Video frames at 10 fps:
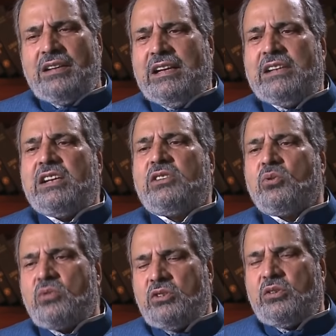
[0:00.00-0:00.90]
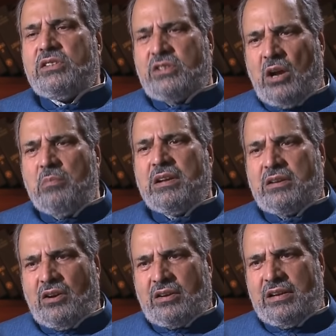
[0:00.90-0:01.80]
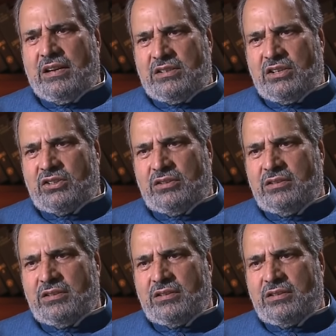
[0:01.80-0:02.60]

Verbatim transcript: They took it to Islamic organization